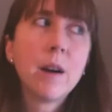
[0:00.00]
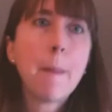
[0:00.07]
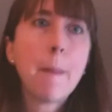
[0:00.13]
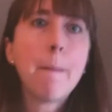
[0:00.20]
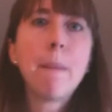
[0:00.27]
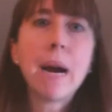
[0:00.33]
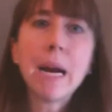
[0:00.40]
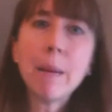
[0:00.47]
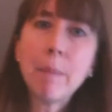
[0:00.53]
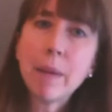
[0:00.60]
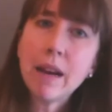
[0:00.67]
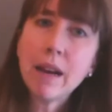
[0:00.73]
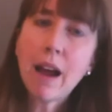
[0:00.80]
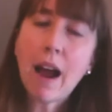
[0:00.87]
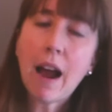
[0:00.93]
might
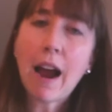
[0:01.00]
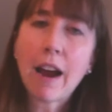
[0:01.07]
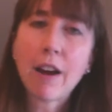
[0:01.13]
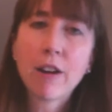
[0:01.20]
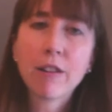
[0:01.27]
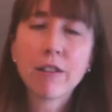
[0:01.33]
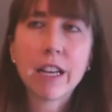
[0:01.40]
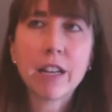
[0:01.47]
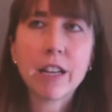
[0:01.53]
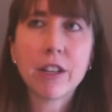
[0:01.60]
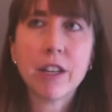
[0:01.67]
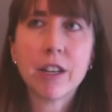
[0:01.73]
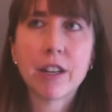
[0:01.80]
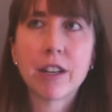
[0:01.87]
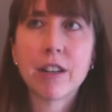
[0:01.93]
be a higher
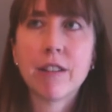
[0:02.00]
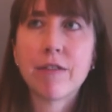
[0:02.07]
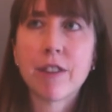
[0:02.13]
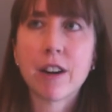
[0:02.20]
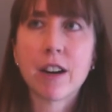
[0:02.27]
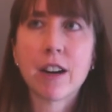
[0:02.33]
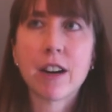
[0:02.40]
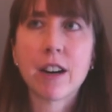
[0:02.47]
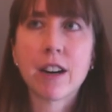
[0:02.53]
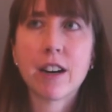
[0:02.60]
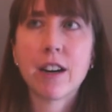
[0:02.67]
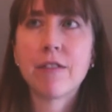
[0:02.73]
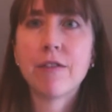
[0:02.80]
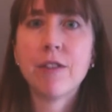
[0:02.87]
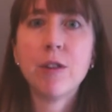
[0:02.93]
likelihood for
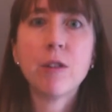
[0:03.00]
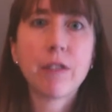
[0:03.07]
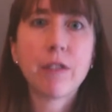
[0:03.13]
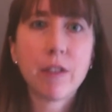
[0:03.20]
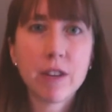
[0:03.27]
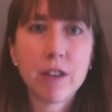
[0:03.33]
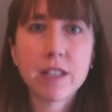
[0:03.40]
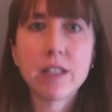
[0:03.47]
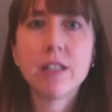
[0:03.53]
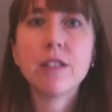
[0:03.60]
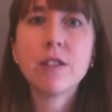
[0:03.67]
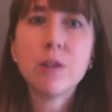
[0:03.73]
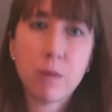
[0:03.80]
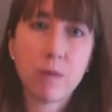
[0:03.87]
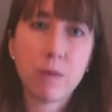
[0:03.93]
a few different
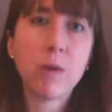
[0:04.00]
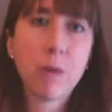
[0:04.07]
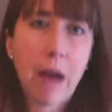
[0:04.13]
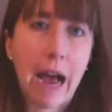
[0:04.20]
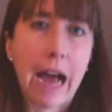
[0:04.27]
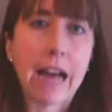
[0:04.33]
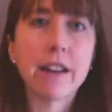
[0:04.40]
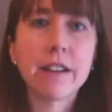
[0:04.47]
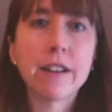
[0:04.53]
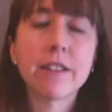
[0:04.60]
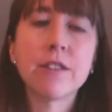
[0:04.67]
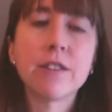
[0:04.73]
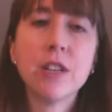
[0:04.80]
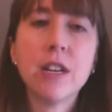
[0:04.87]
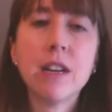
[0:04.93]
reasons. You
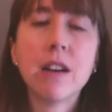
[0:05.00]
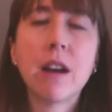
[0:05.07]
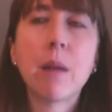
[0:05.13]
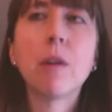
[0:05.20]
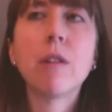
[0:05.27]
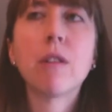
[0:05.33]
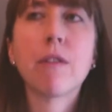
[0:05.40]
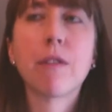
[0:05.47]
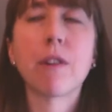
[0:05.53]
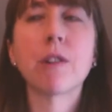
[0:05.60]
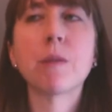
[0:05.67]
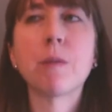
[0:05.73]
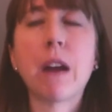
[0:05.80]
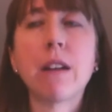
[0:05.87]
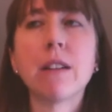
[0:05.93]
had GDM in your
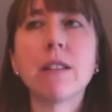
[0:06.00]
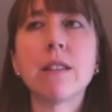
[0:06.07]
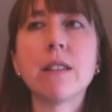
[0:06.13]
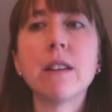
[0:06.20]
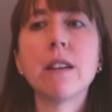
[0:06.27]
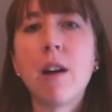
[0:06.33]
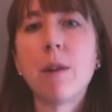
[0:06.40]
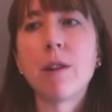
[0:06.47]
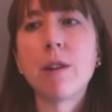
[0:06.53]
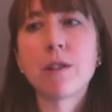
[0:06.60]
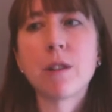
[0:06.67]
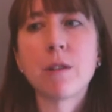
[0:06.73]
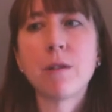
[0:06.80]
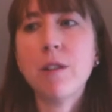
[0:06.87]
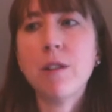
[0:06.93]
first pregnancy.
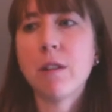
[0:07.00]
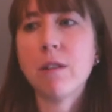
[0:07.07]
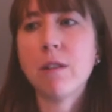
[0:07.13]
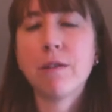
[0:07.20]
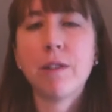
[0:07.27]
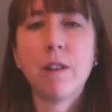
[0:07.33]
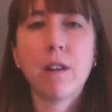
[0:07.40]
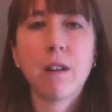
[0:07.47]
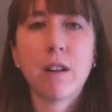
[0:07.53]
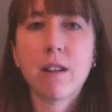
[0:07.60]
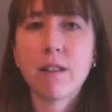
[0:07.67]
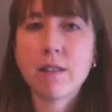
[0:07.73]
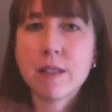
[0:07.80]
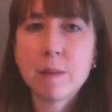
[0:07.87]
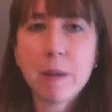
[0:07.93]
Also, if
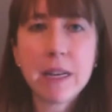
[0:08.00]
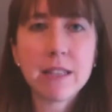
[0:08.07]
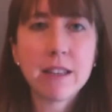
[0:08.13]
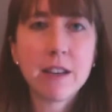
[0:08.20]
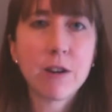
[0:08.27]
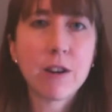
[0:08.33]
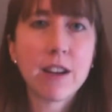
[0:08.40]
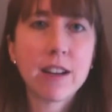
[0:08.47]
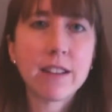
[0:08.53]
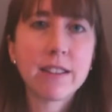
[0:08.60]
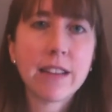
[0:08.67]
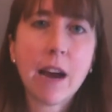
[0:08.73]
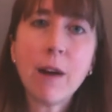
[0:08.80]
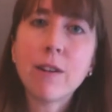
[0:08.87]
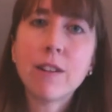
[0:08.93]
you're spacing your kids
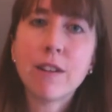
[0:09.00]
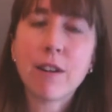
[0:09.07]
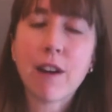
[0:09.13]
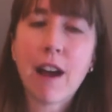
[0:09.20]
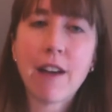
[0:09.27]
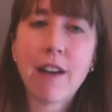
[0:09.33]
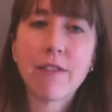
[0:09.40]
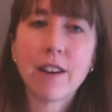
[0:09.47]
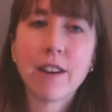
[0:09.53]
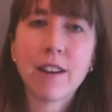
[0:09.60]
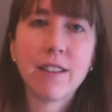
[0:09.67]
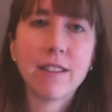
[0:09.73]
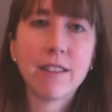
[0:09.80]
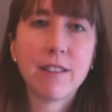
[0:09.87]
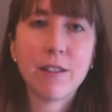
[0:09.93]
out and you're
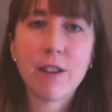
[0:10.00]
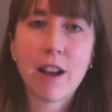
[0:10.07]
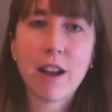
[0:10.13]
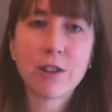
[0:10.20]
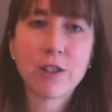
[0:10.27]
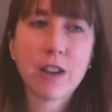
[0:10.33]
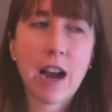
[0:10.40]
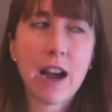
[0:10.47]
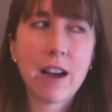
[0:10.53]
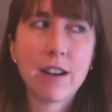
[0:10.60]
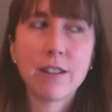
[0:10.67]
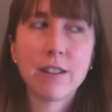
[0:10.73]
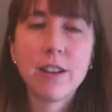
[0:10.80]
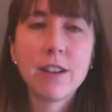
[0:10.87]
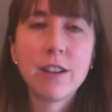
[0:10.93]
having your next
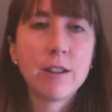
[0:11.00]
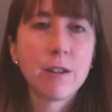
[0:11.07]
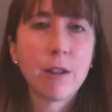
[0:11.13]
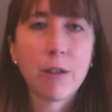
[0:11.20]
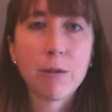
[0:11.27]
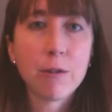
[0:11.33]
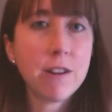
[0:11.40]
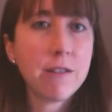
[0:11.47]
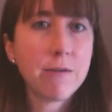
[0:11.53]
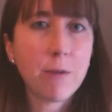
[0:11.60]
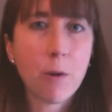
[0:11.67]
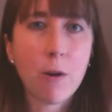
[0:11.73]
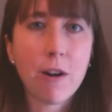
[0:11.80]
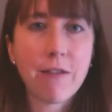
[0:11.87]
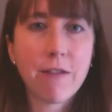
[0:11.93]
child 3,
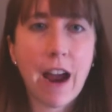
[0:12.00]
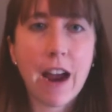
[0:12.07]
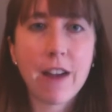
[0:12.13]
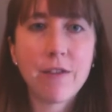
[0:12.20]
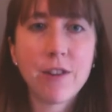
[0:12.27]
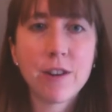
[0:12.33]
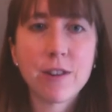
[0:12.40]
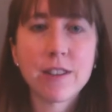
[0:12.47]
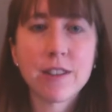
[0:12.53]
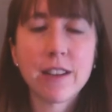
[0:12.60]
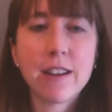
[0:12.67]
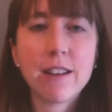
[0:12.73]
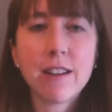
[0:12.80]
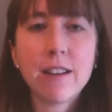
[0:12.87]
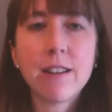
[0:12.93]
4, 5 years
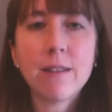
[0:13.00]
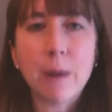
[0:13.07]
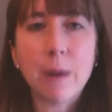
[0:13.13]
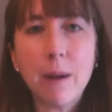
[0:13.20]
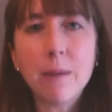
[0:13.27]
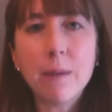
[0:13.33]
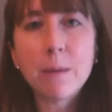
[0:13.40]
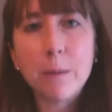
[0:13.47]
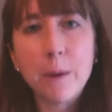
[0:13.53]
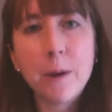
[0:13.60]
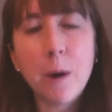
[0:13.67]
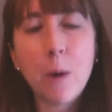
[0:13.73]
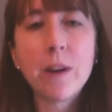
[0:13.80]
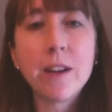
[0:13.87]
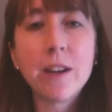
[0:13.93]
later, well, we
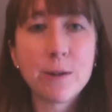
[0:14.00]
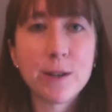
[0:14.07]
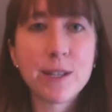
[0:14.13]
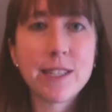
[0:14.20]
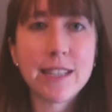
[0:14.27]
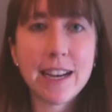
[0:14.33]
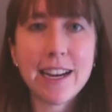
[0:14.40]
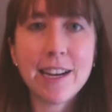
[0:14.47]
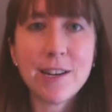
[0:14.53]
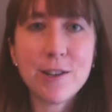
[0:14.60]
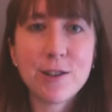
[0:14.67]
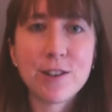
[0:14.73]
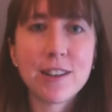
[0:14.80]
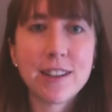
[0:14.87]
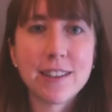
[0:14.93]
know increased
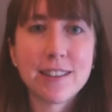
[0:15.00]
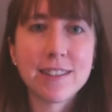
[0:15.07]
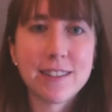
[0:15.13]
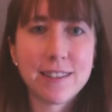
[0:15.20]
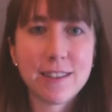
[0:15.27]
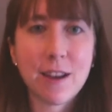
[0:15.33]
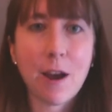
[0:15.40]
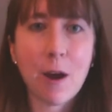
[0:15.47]
age is a